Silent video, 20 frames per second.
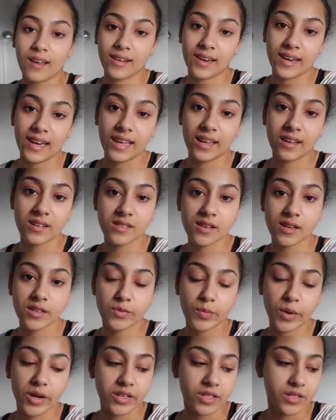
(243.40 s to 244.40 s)
luckily because I
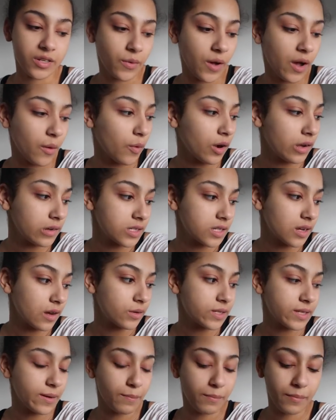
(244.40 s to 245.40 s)
spoke to her whilst I
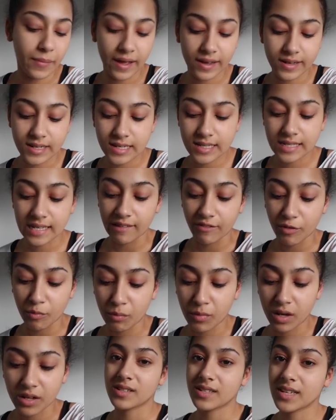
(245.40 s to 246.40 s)
was in bed it's given
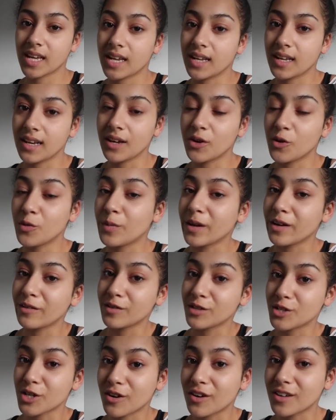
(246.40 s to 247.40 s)
my skin a little bit of
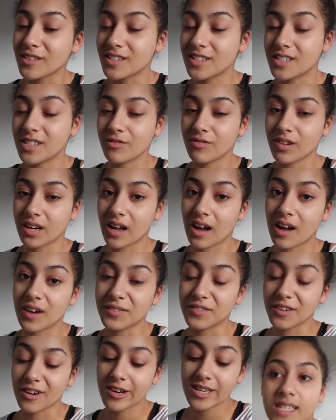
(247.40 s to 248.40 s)
a chance to
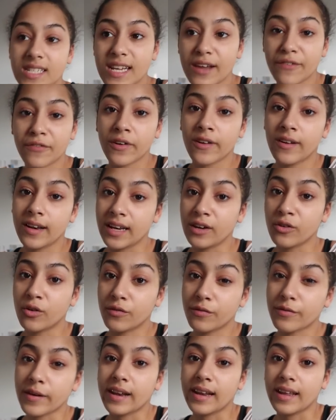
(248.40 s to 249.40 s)
recover it's definitely
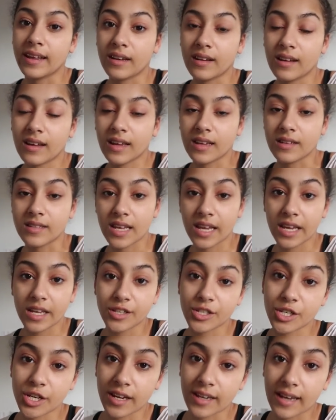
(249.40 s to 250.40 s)
not feeling as
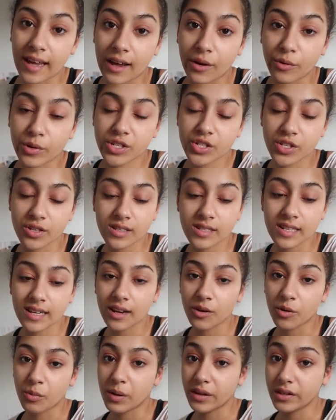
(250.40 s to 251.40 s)
itchy now it's just a
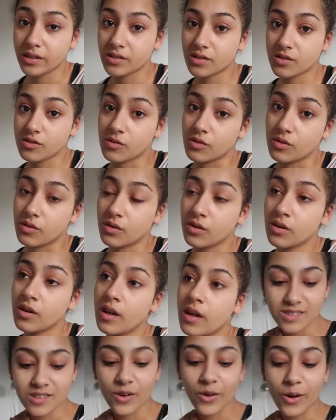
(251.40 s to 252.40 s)
little bit sore
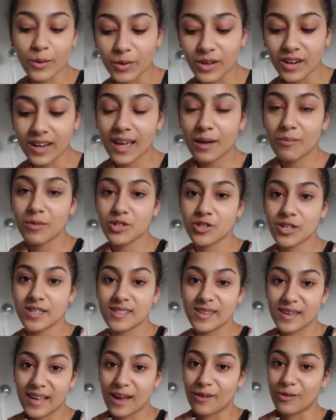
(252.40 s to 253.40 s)
so I'm gonna get my
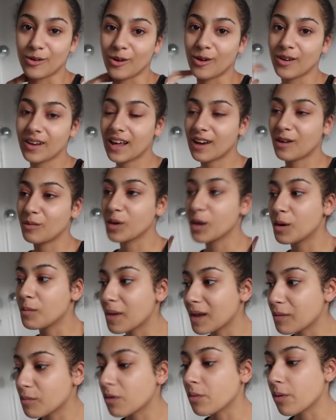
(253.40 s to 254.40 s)
dressing gown on and I'm gonna
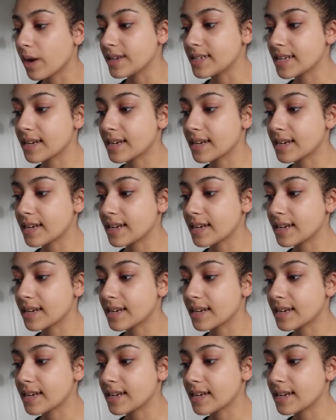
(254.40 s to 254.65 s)
make my way